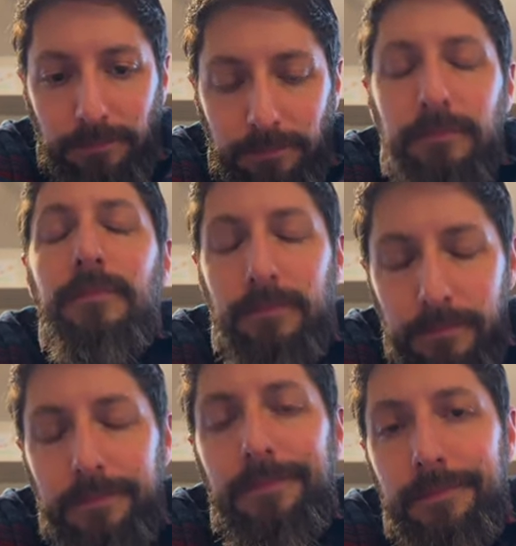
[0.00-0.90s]

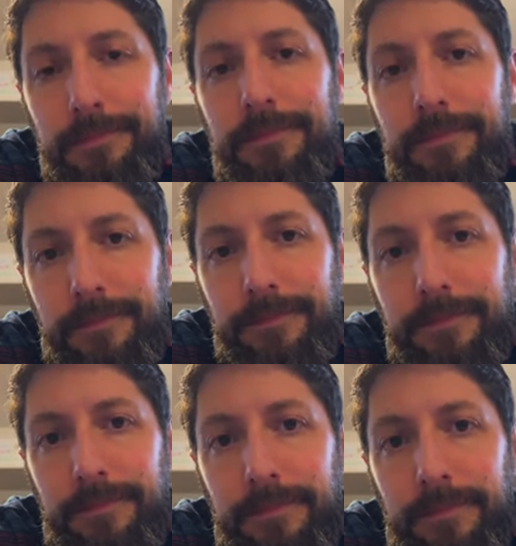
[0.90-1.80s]

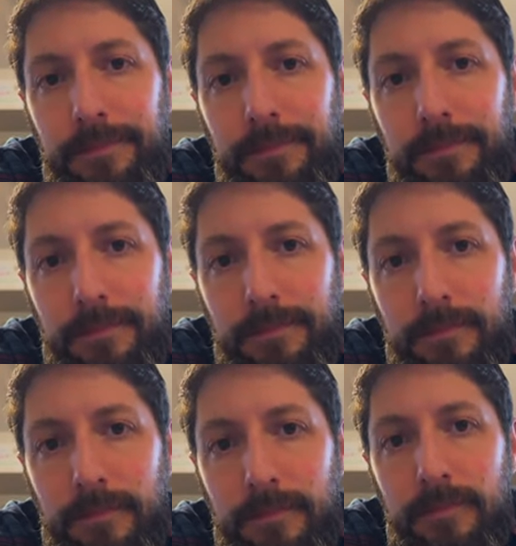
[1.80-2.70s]

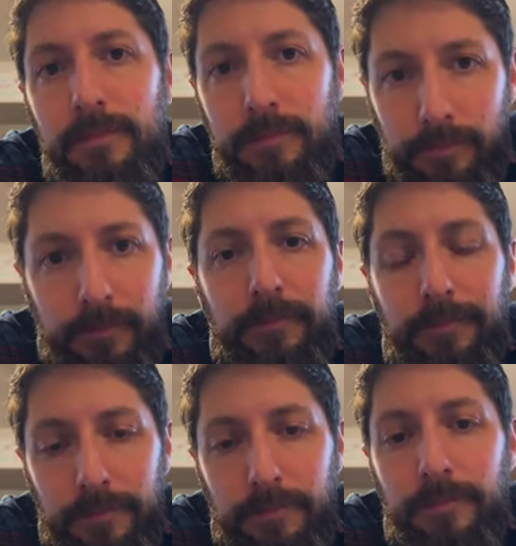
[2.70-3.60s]

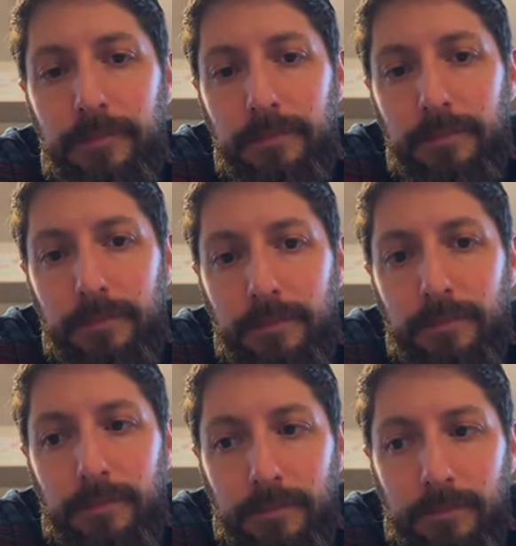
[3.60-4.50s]

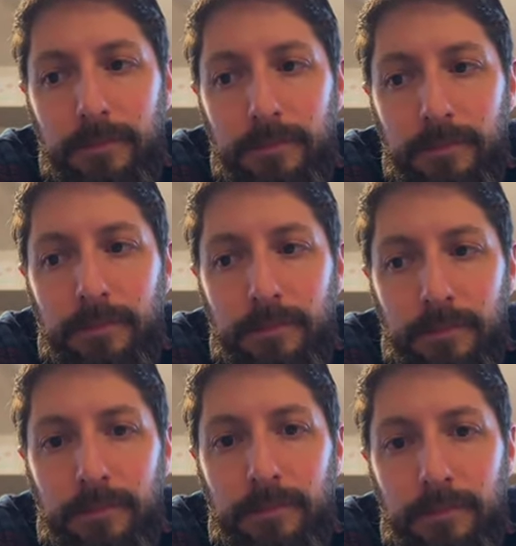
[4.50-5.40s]

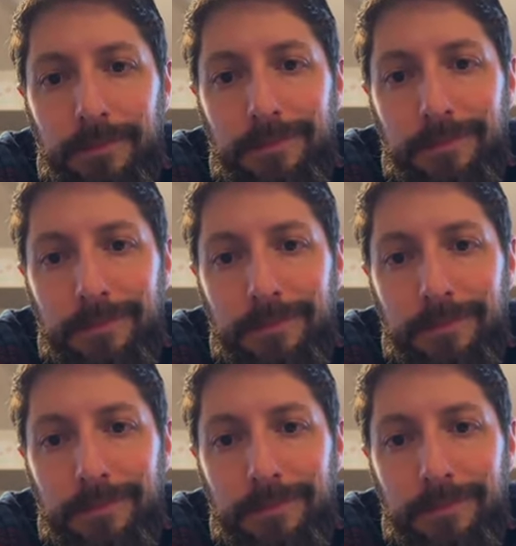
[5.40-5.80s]
The person shown says nothing.